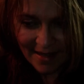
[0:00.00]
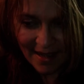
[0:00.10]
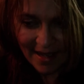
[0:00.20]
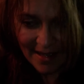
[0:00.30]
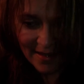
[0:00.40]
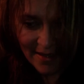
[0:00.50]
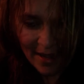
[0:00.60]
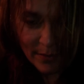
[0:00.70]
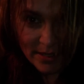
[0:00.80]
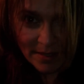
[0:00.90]
I
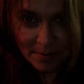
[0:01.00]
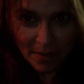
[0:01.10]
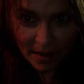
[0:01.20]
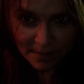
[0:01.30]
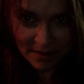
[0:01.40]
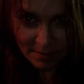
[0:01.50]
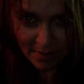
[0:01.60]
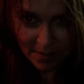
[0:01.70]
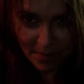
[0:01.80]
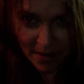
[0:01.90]
was the mom to
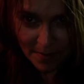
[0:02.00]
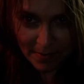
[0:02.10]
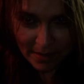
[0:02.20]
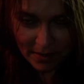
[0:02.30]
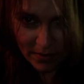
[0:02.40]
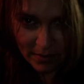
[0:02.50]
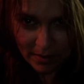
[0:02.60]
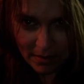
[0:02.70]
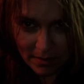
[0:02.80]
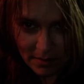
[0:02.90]
my mom and her
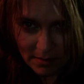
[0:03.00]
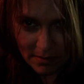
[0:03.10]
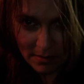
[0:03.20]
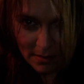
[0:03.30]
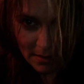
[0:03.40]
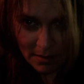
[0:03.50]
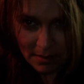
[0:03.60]
kids.